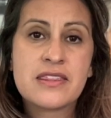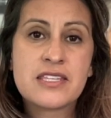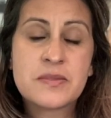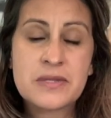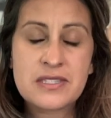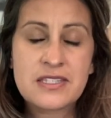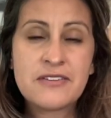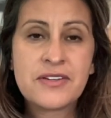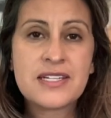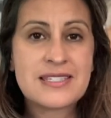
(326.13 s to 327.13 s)
the
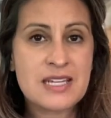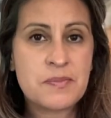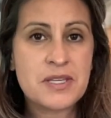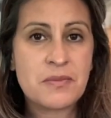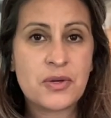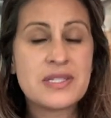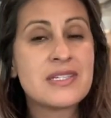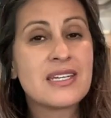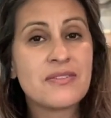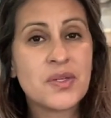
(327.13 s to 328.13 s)
specific steps I'm going
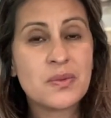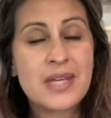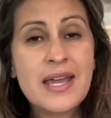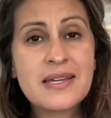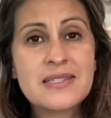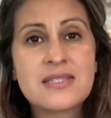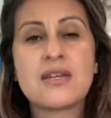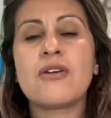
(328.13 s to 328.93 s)
to give you next